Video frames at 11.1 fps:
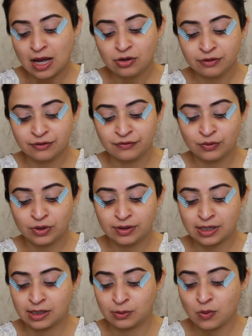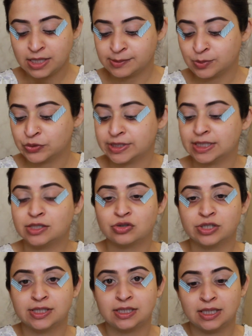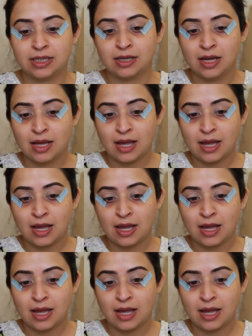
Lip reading: out of the 4 that I was most interested in,